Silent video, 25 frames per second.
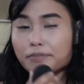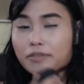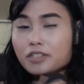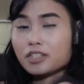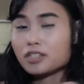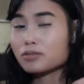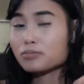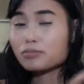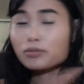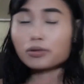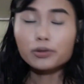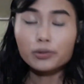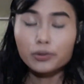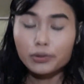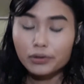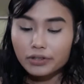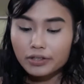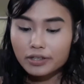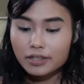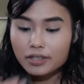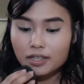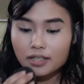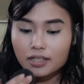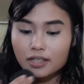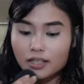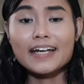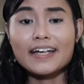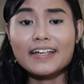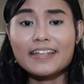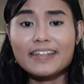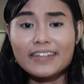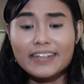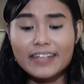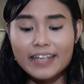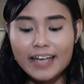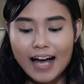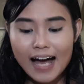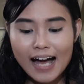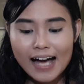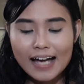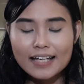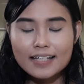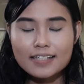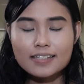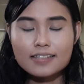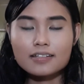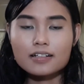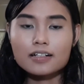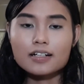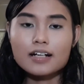smooth. The
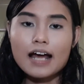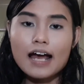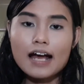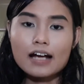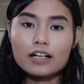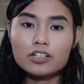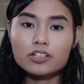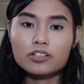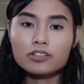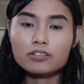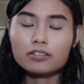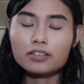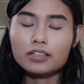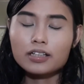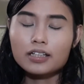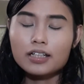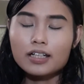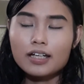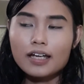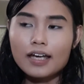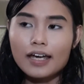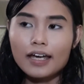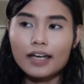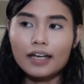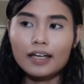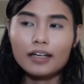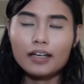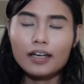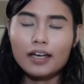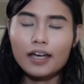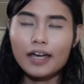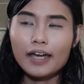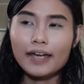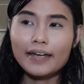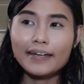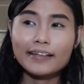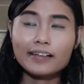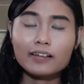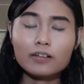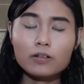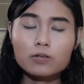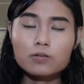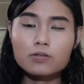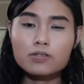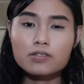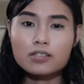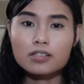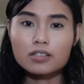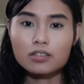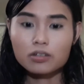eyes are actually a
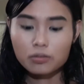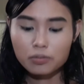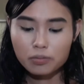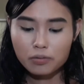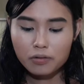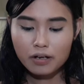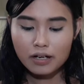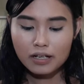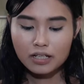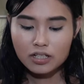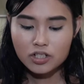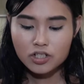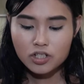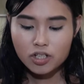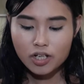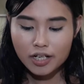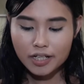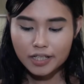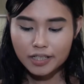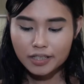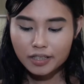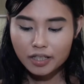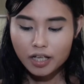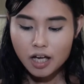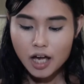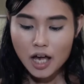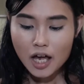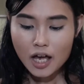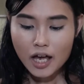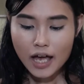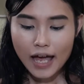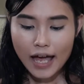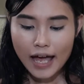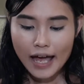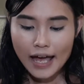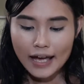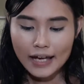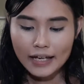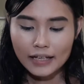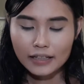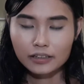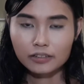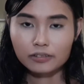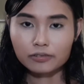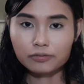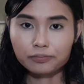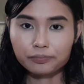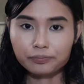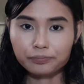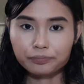halo situation
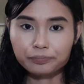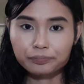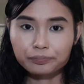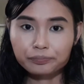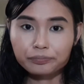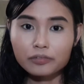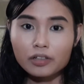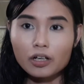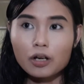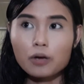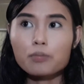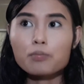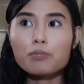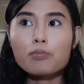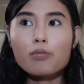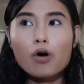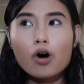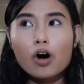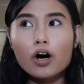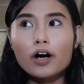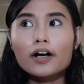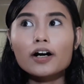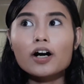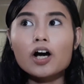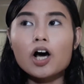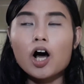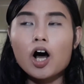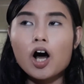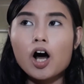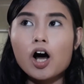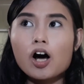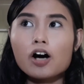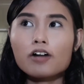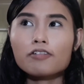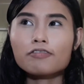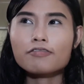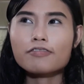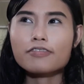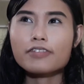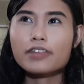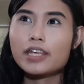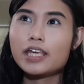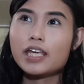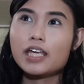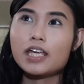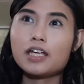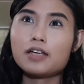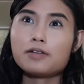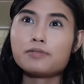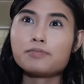and more of
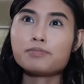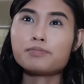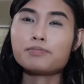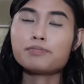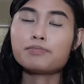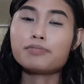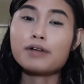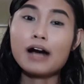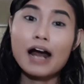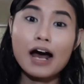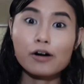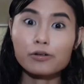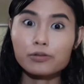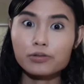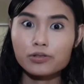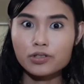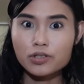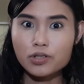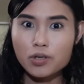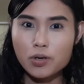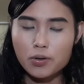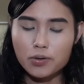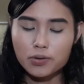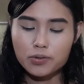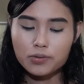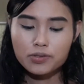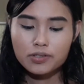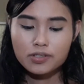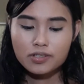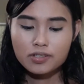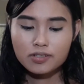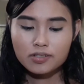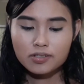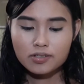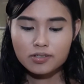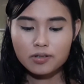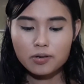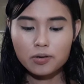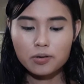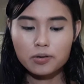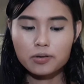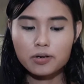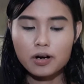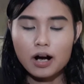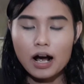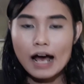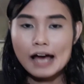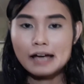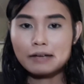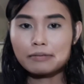the brown tones, so
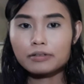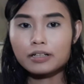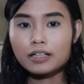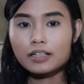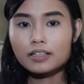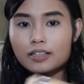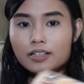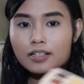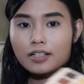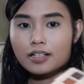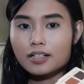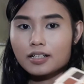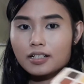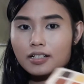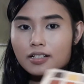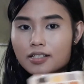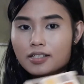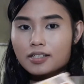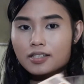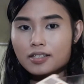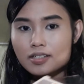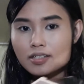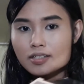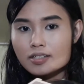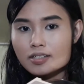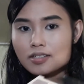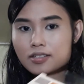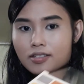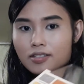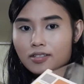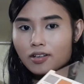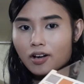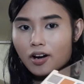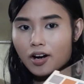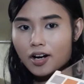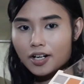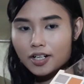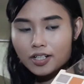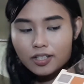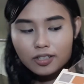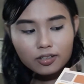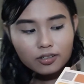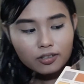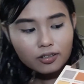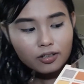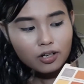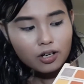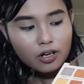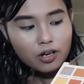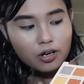I'm gonna start
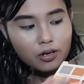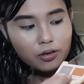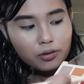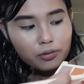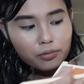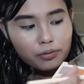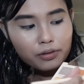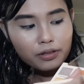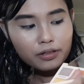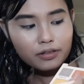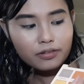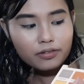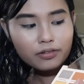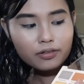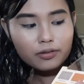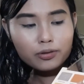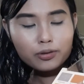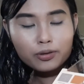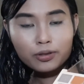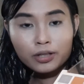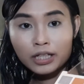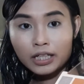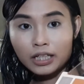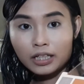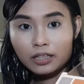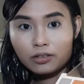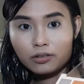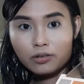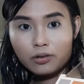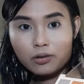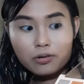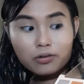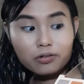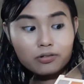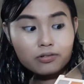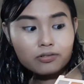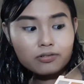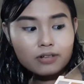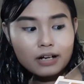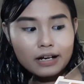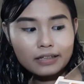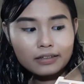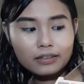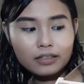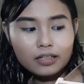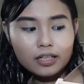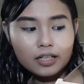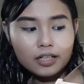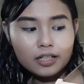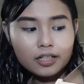with cookie dough right
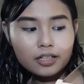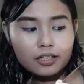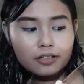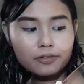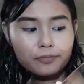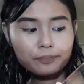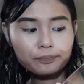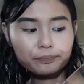here.